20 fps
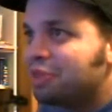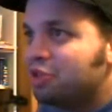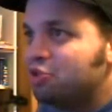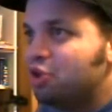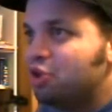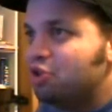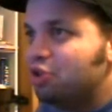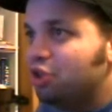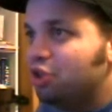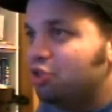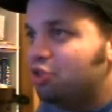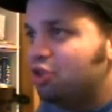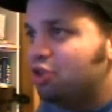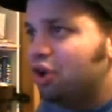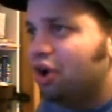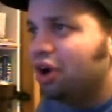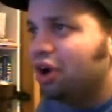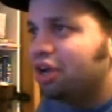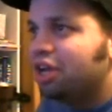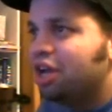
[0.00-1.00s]

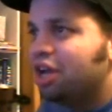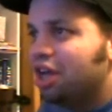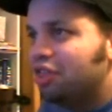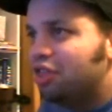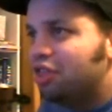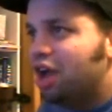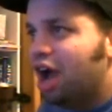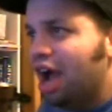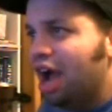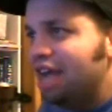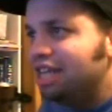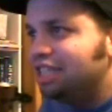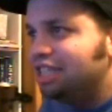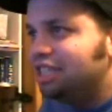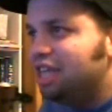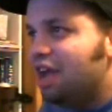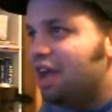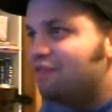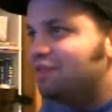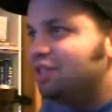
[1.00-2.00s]
Look, the
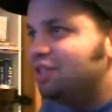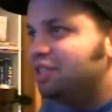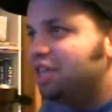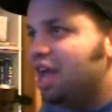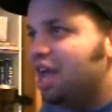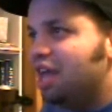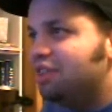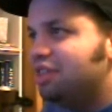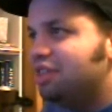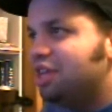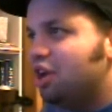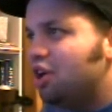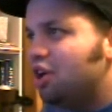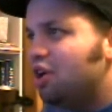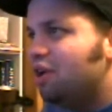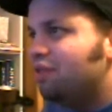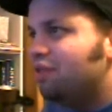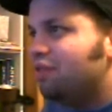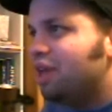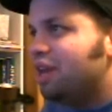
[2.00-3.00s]
highest heavens and the
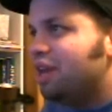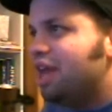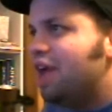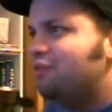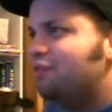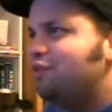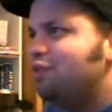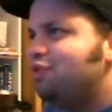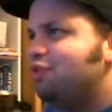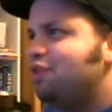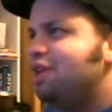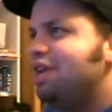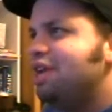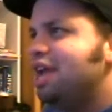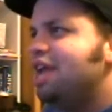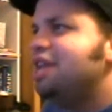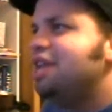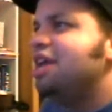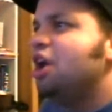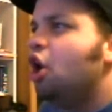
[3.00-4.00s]
earth and everything
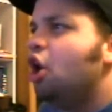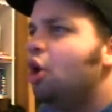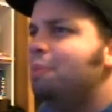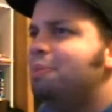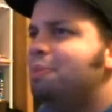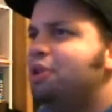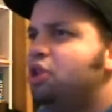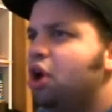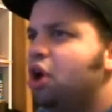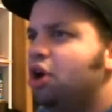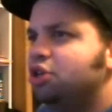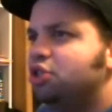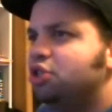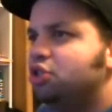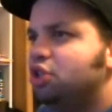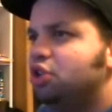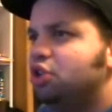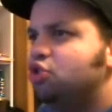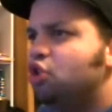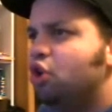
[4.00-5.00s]
in it all belong
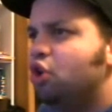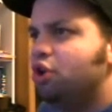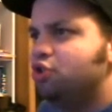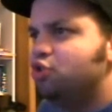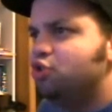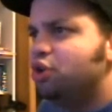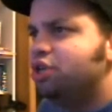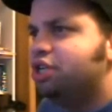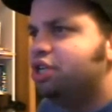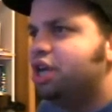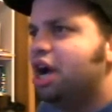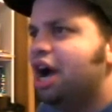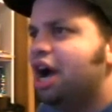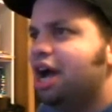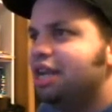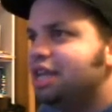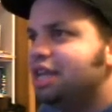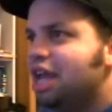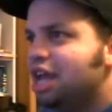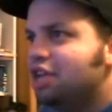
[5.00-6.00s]
to the Lord your
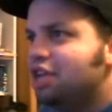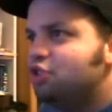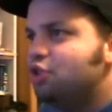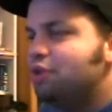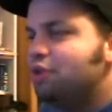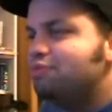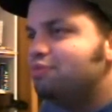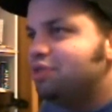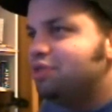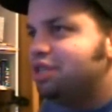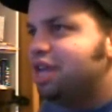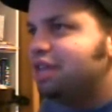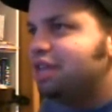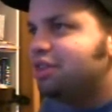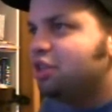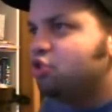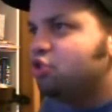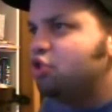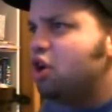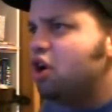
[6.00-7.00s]
God.
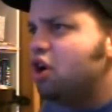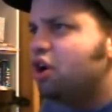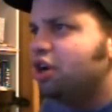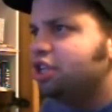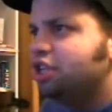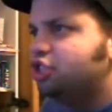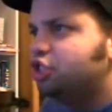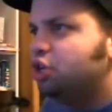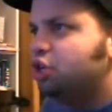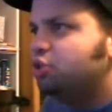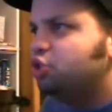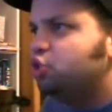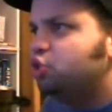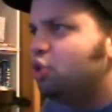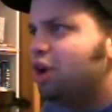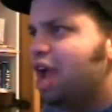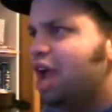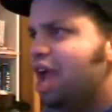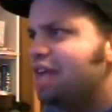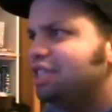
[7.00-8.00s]
yet the Lord chose
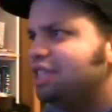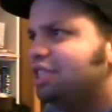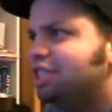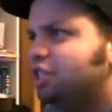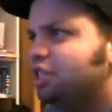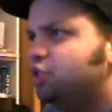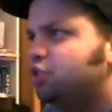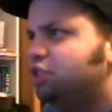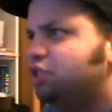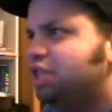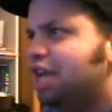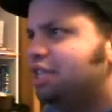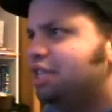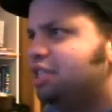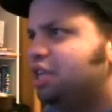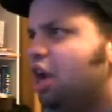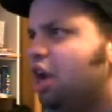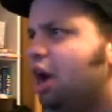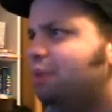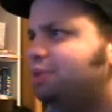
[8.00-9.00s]
your ancestors
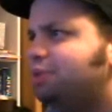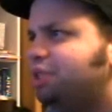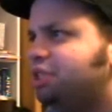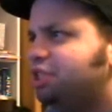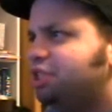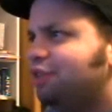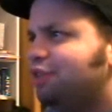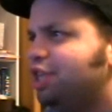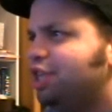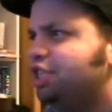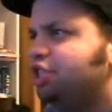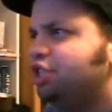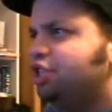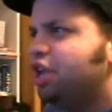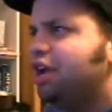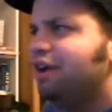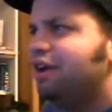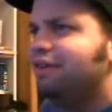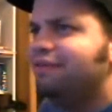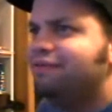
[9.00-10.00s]
as the objects of his
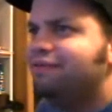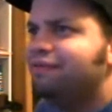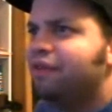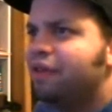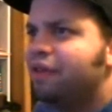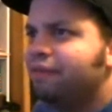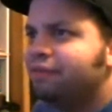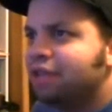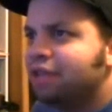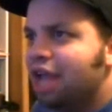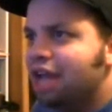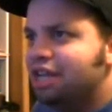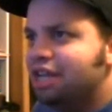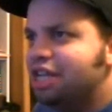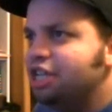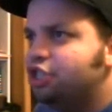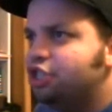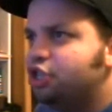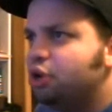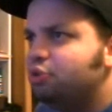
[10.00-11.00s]
love, and
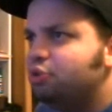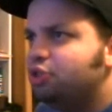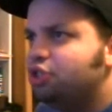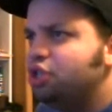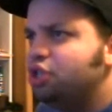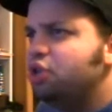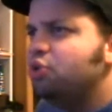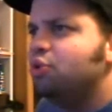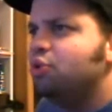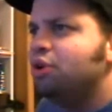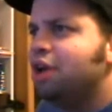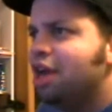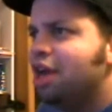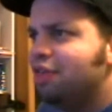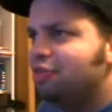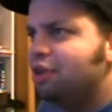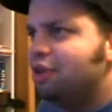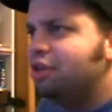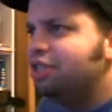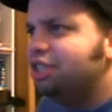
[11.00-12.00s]
he chose you,
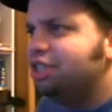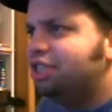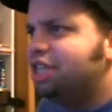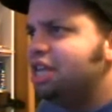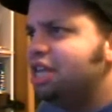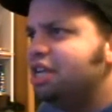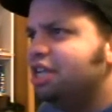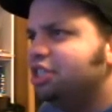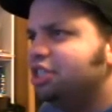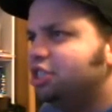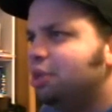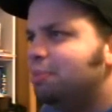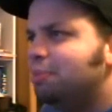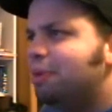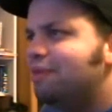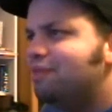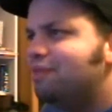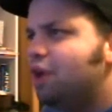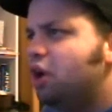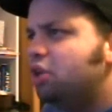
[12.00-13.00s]
their descendants,
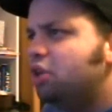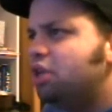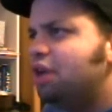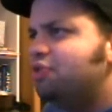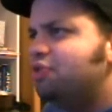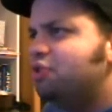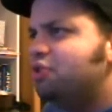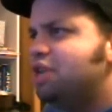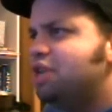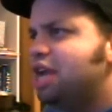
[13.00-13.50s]
above all other